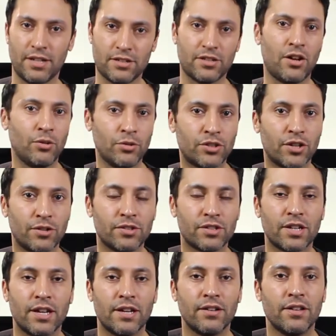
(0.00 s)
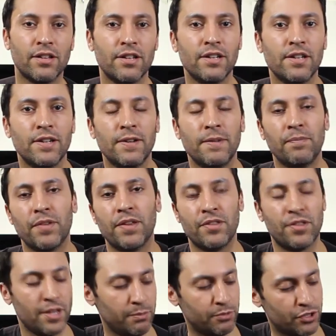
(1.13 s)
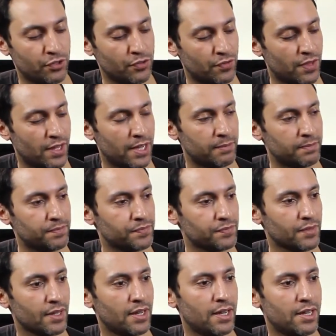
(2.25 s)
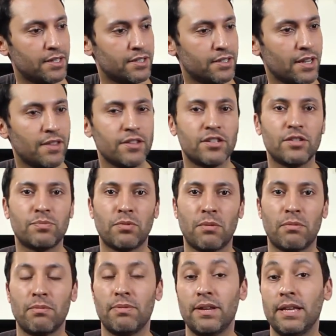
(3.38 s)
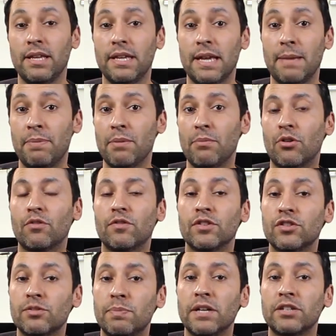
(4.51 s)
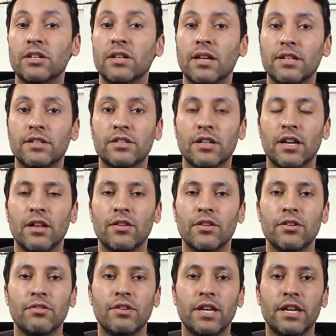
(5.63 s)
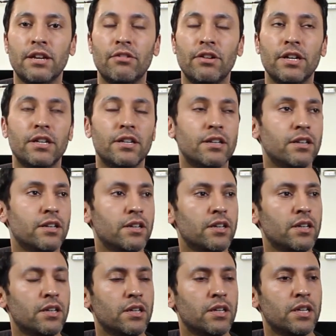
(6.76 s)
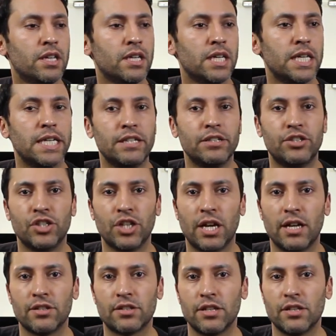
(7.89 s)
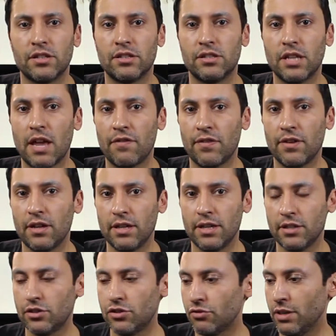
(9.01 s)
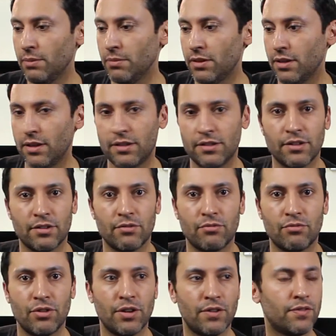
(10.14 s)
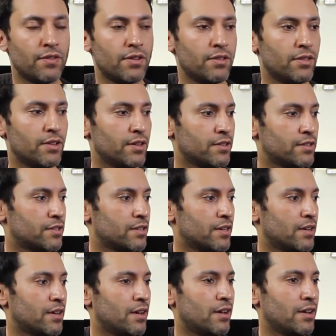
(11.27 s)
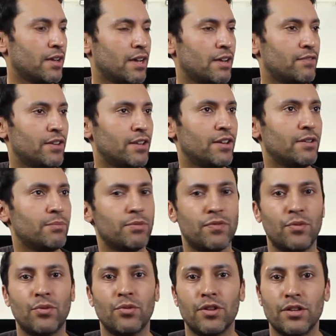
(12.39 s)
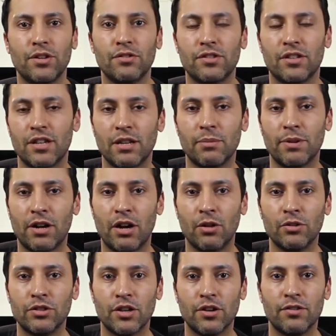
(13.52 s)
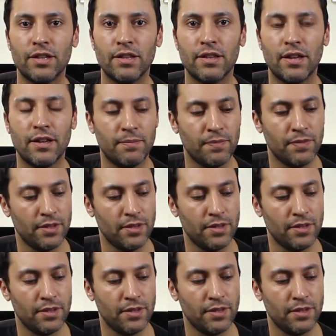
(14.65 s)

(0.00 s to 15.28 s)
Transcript: that's a whole tone scale in the theme tune for that. And yeah, this is probably a bit more of a specialized scale that you'd hear in jazz. There's definitely a Dream Theater riff that I have learnt before that uses a little bit of whole tone in there.